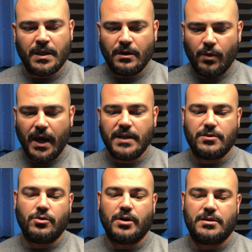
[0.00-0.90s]
"Go on,
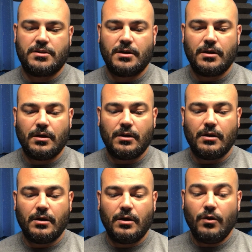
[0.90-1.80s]
George.
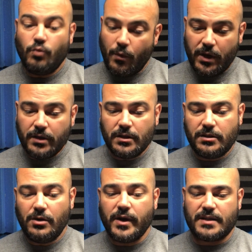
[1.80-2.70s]
When are we going to
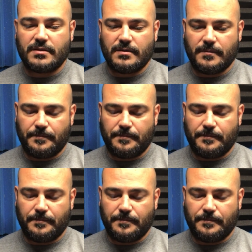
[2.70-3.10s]
do it?"